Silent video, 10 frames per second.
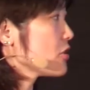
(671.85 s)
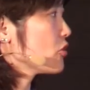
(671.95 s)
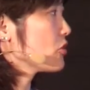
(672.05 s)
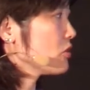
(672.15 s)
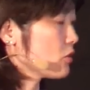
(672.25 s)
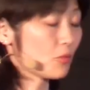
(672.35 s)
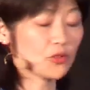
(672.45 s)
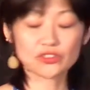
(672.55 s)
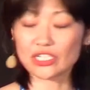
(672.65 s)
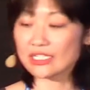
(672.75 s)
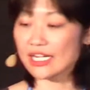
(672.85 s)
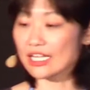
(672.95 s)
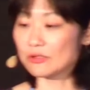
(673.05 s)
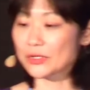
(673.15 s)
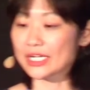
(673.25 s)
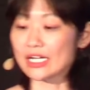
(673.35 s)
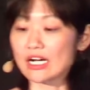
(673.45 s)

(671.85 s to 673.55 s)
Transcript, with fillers: It's called Global Track, and we're